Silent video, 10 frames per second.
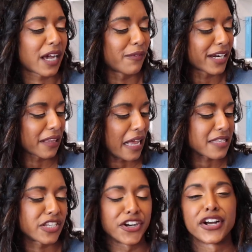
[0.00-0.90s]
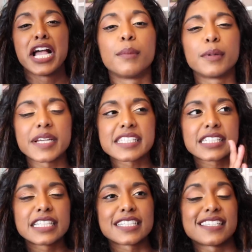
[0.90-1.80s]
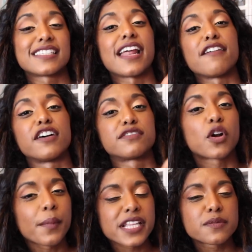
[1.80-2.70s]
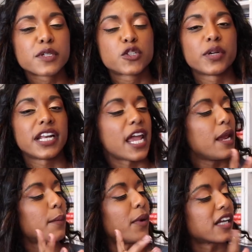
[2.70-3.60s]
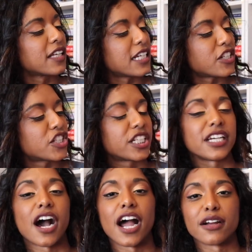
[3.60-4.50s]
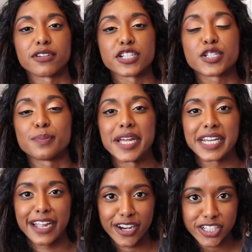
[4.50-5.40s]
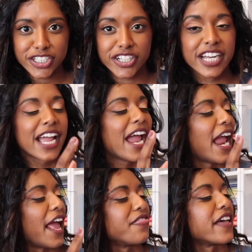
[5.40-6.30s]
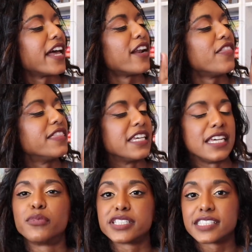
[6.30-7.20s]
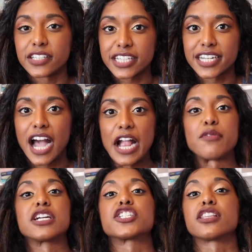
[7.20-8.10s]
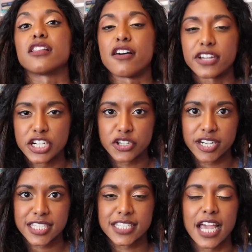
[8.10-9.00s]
I read it last year, but basically this is an FF romance between a Bangladeshi Irish main character and then the Brazilian Irish love interest.